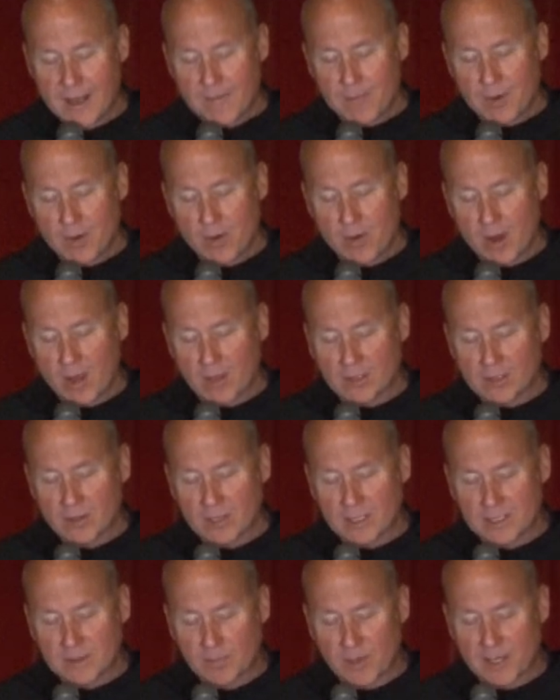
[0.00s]
but we also
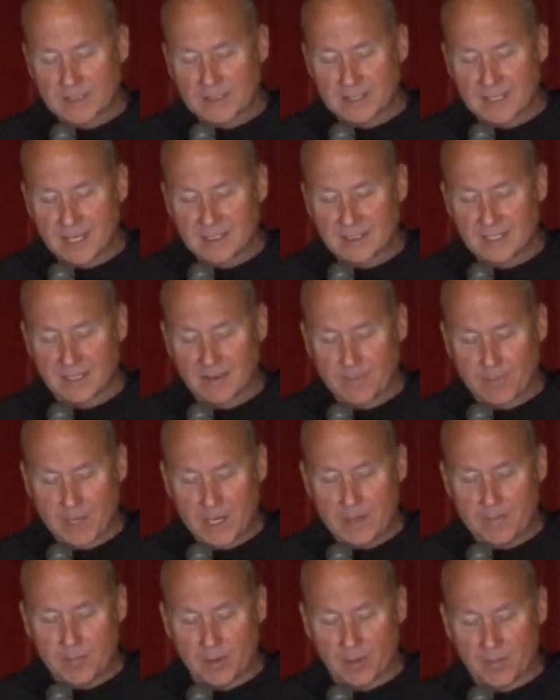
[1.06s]
express that to the
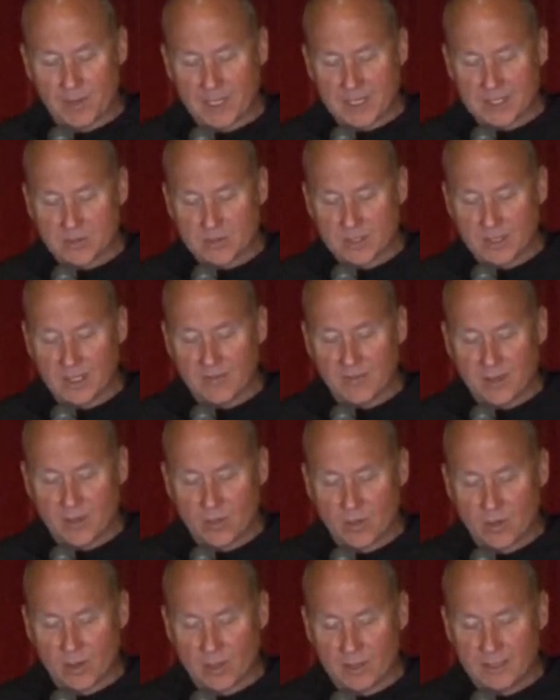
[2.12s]
people because we live in a
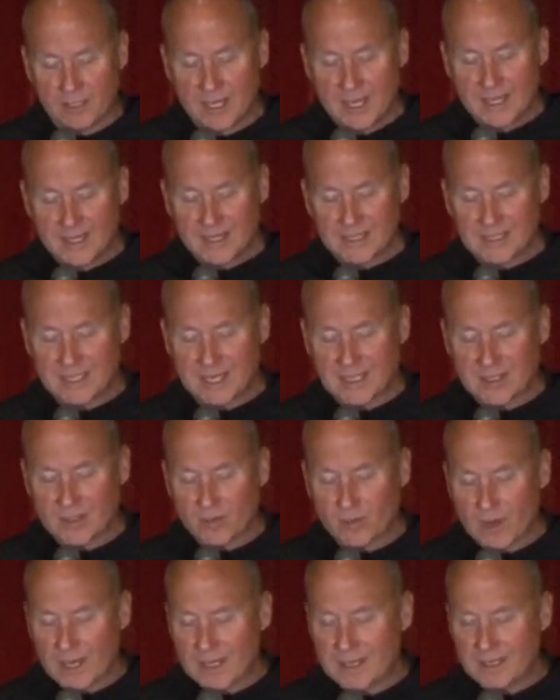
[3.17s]
world that doesn't
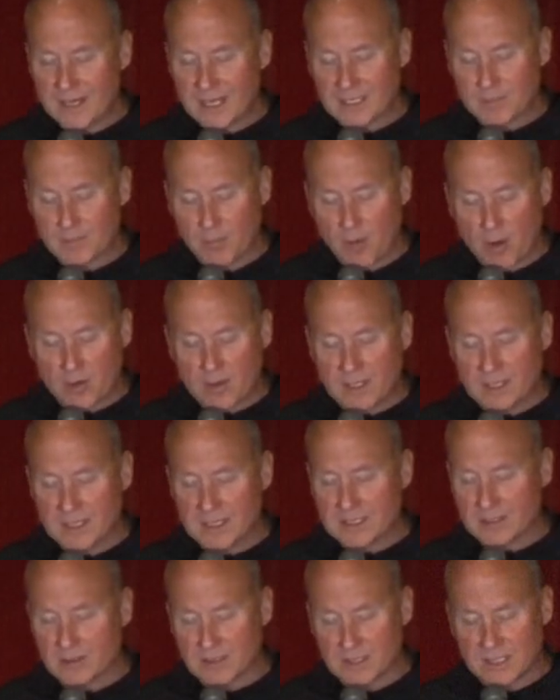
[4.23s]
recognize
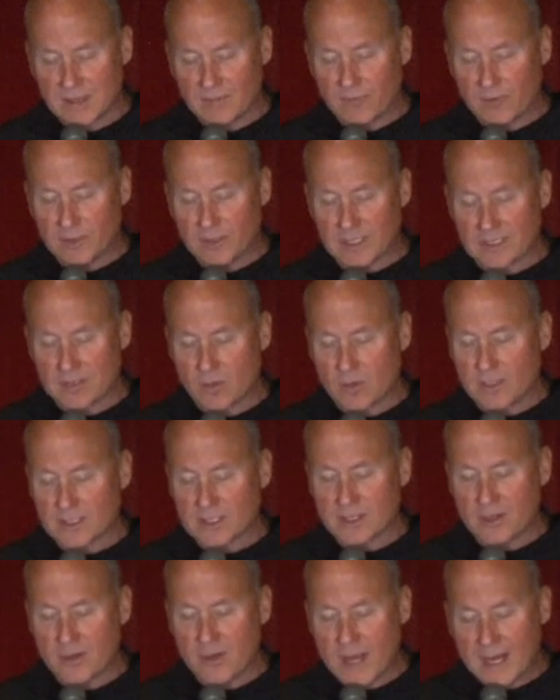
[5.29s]
brokenness or sinfulness or wants to
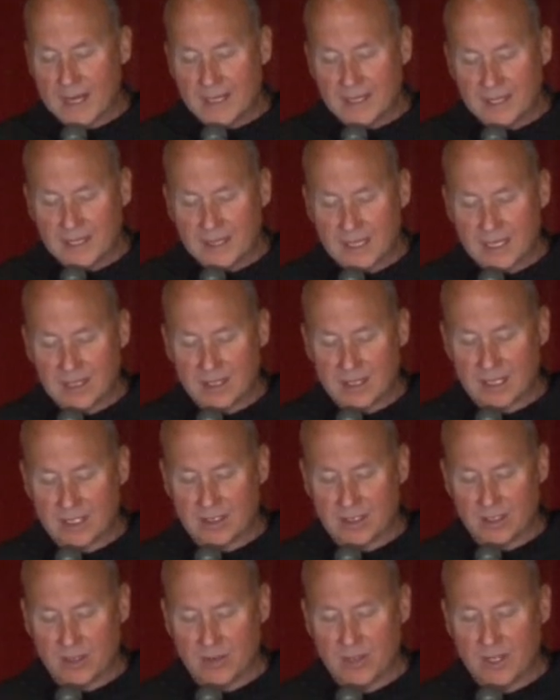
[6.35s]
do anything they can
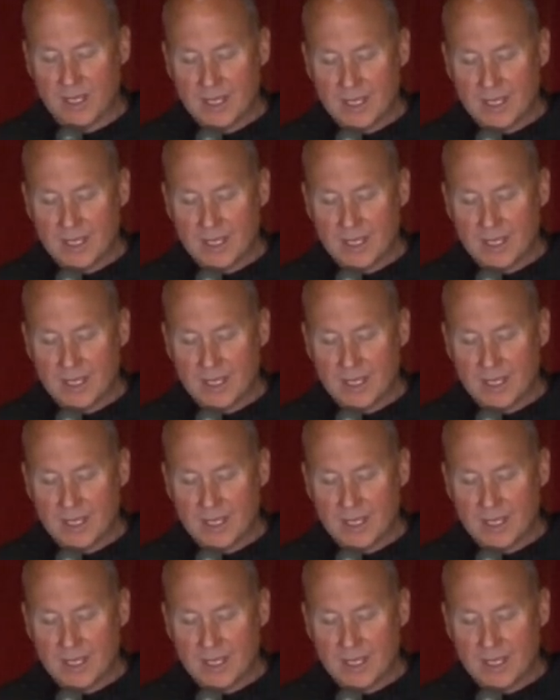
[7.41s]
do